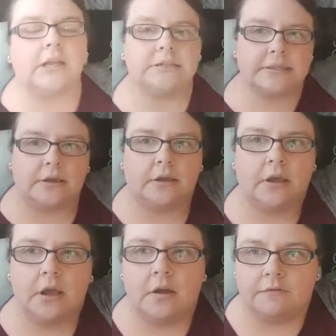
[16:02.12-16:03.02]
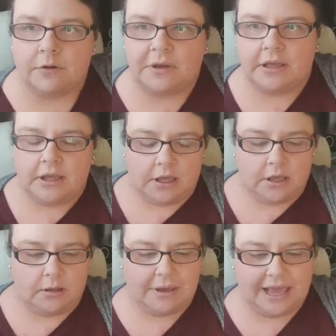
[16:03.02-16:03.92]
So for my
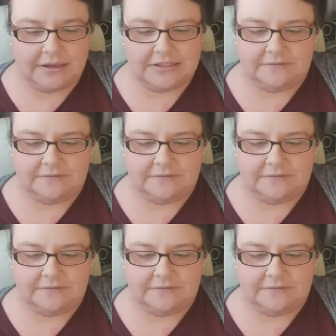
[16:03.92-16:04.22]
outer